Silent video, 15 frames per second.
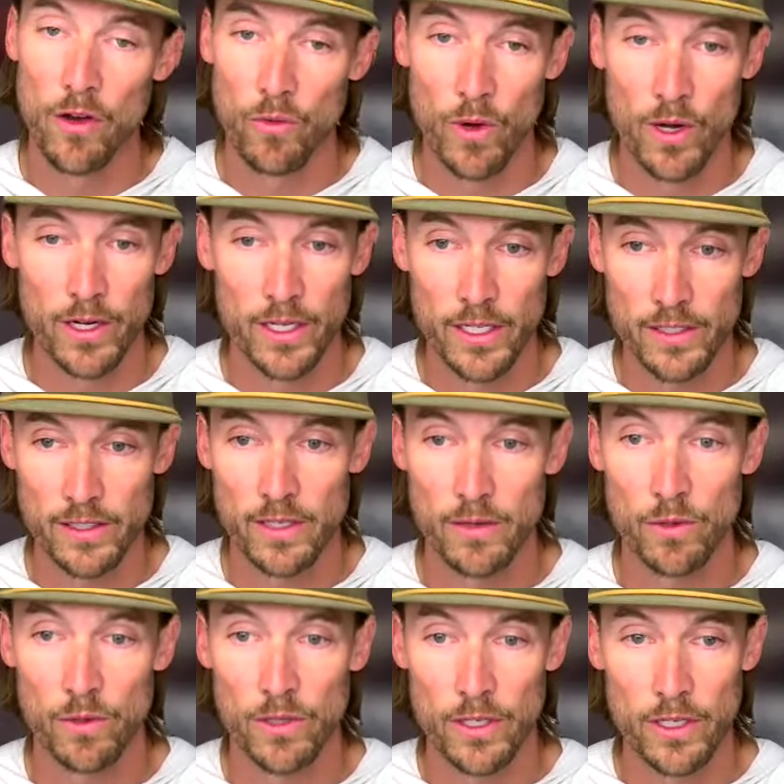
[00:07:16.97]
what it is that
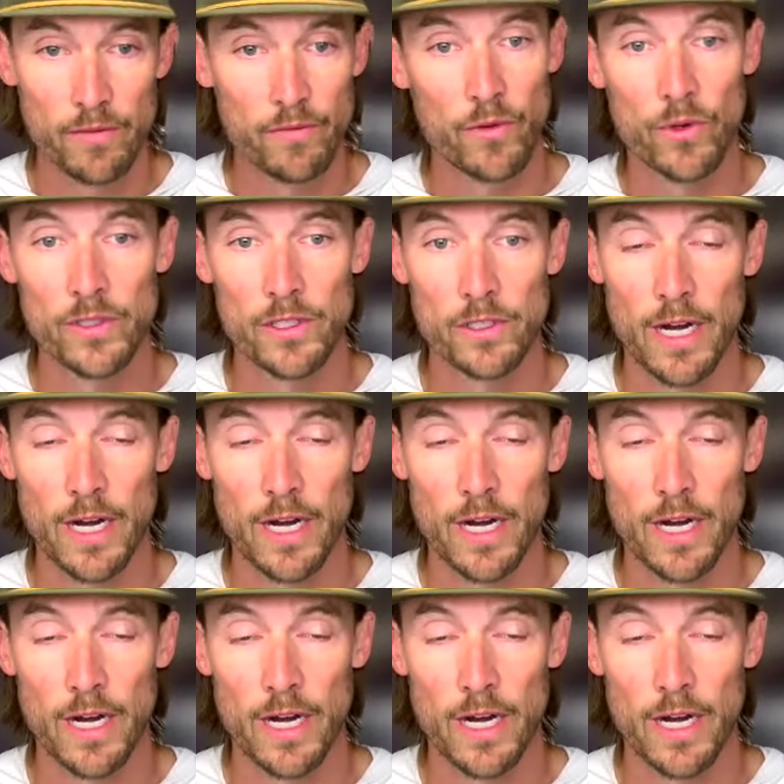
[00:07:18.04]
we're looking for and the